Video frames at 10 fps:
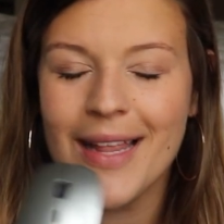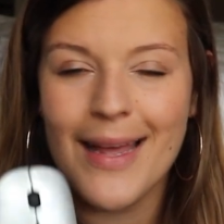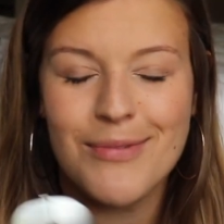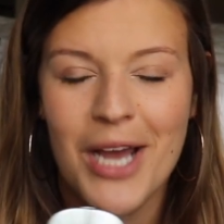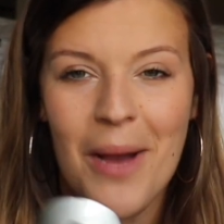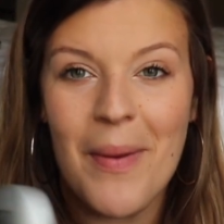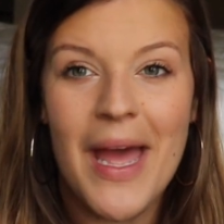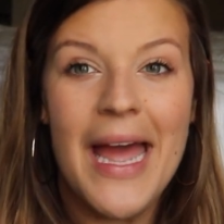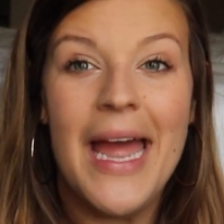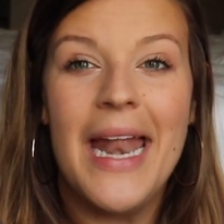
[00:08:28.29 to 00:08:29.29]
a laptop.
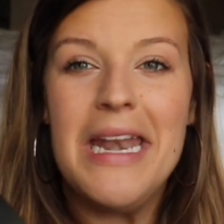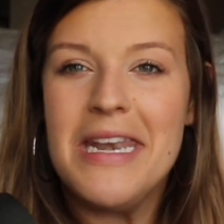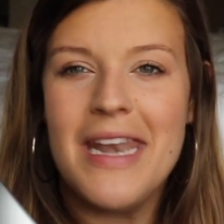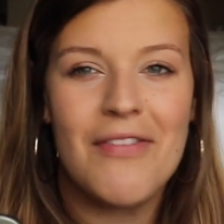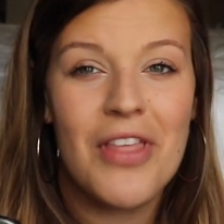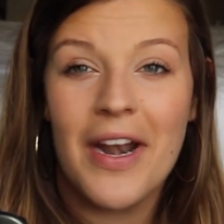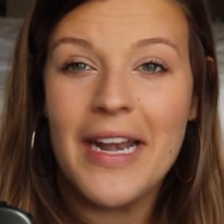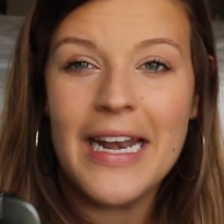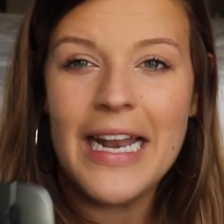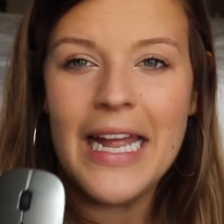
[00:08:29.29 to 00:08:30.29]
Never thought I
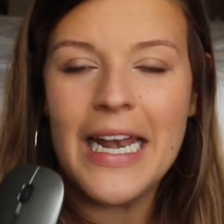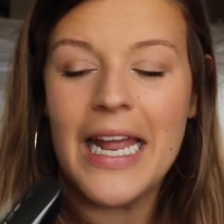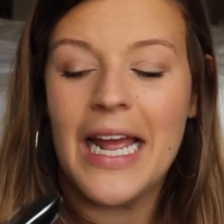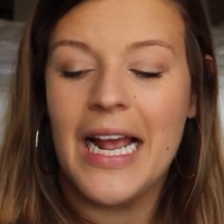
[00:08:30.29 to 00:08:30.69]
needed it.